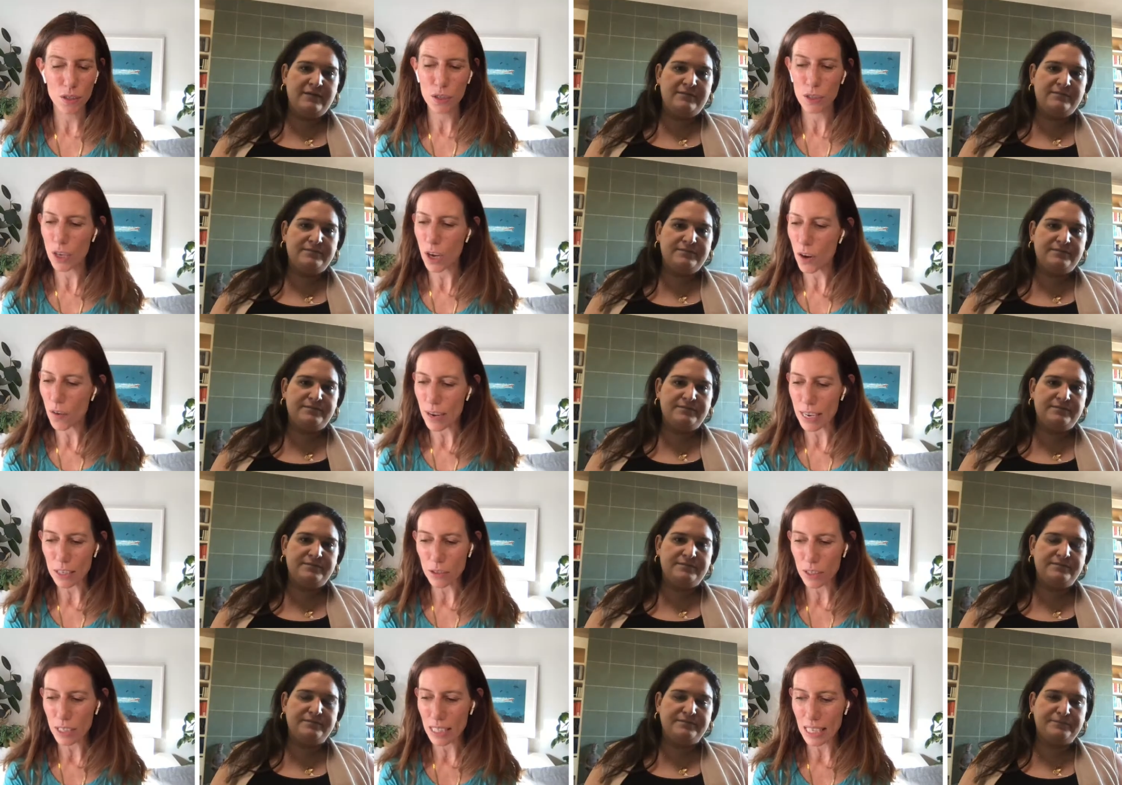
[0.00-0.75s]
Speaker 1: so
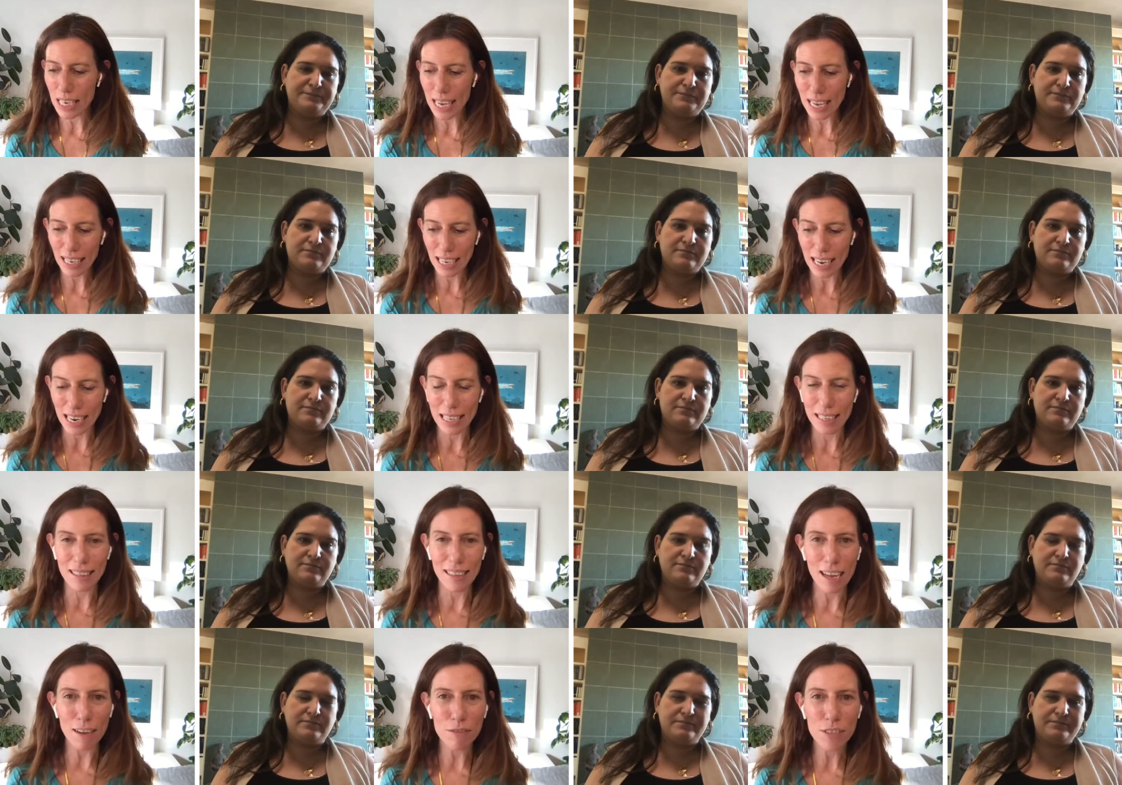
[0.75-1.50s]
interesting. And
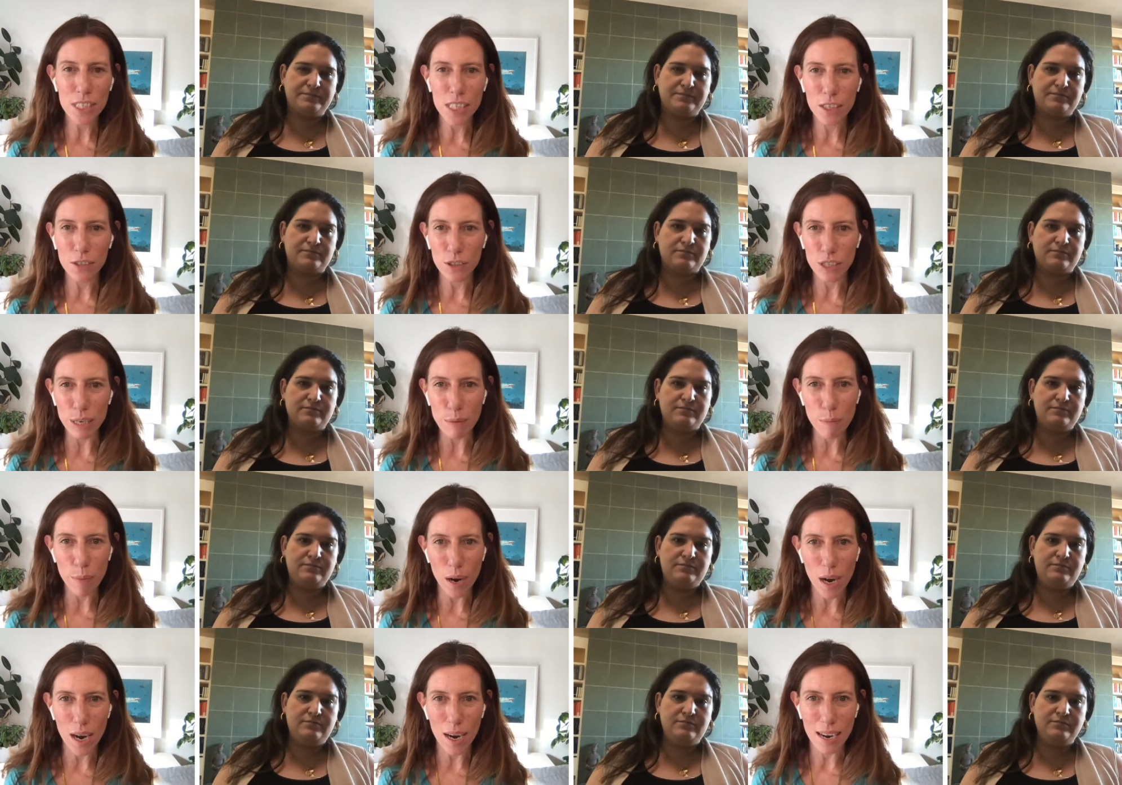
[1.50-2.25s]
I'd love to go
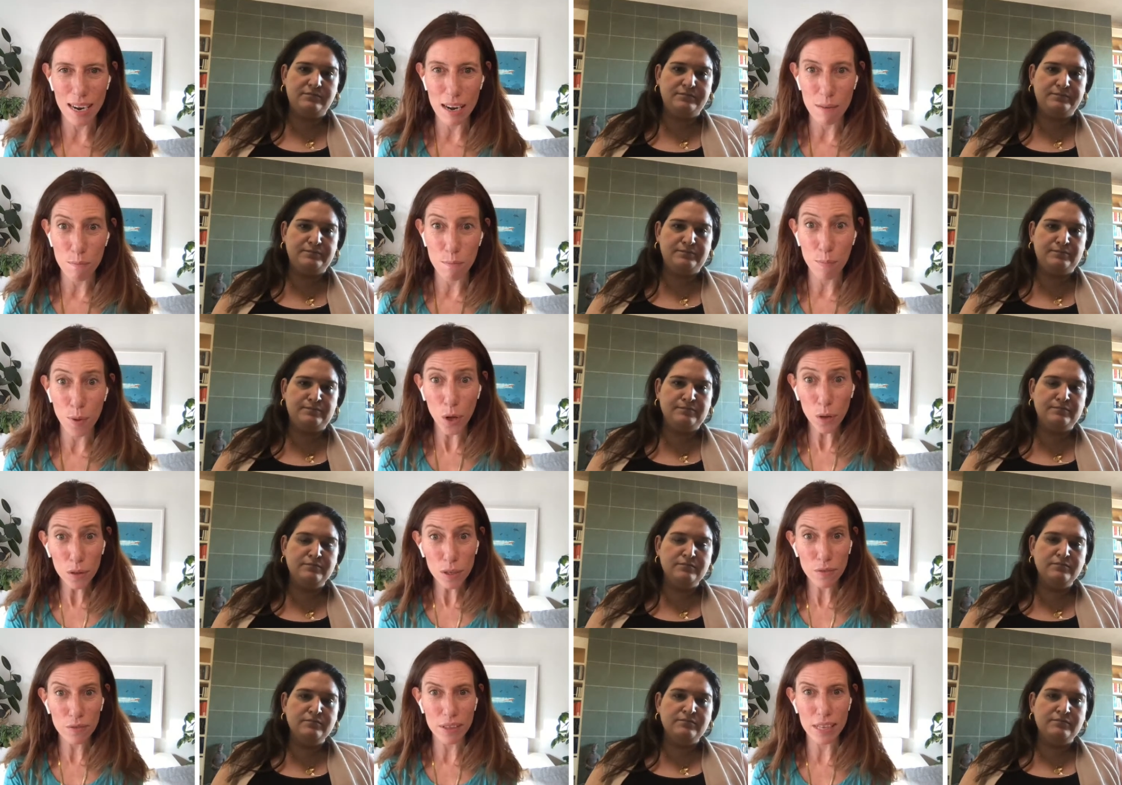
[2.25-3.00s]
deeper in
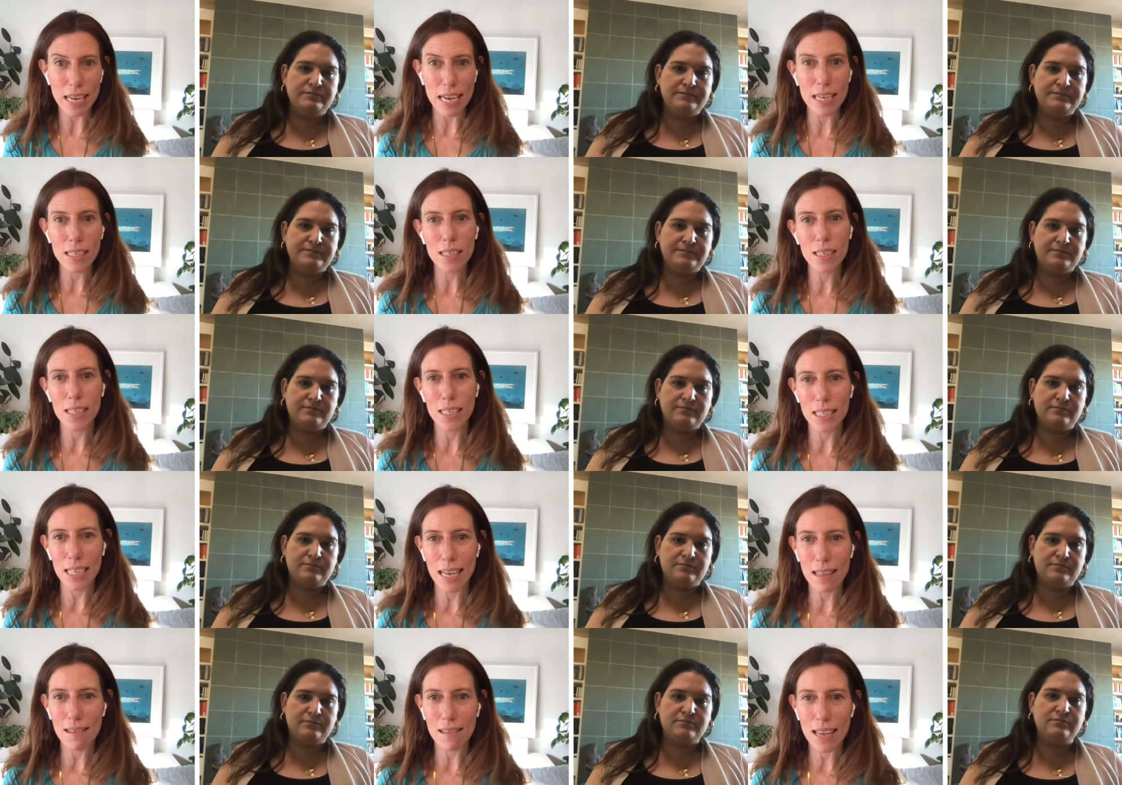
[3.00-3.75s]
both of these because
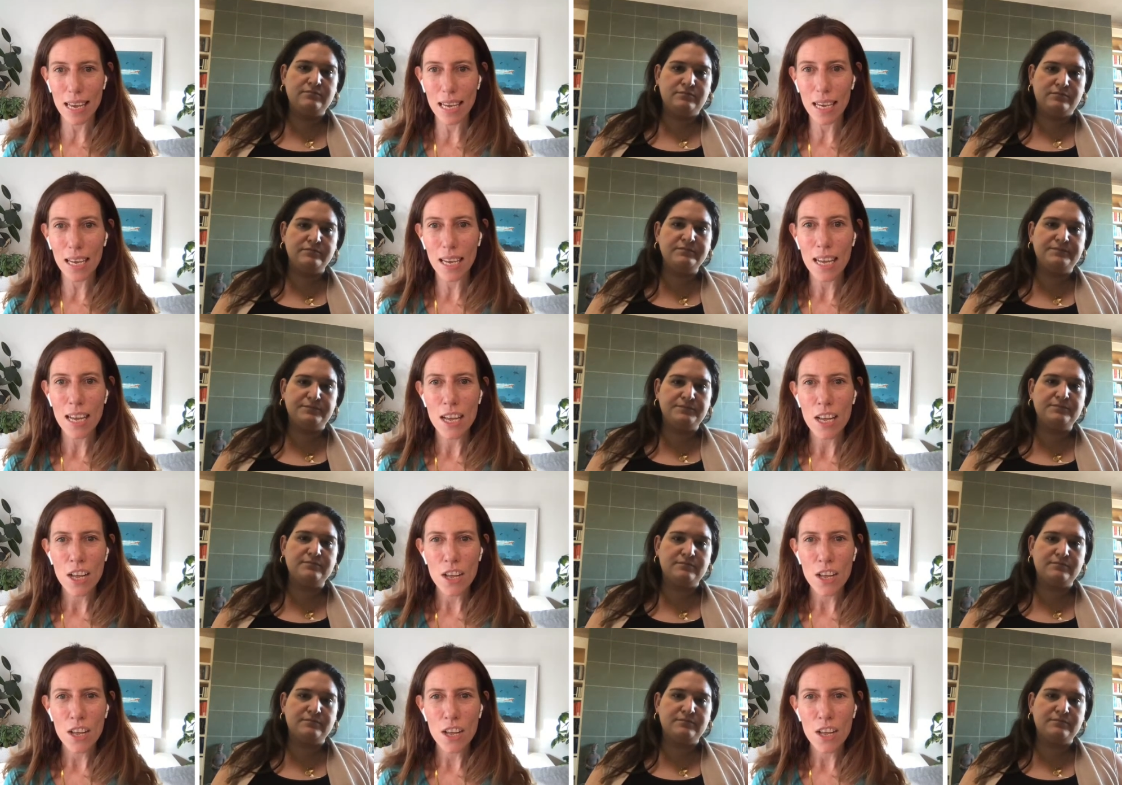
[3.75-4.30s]
I think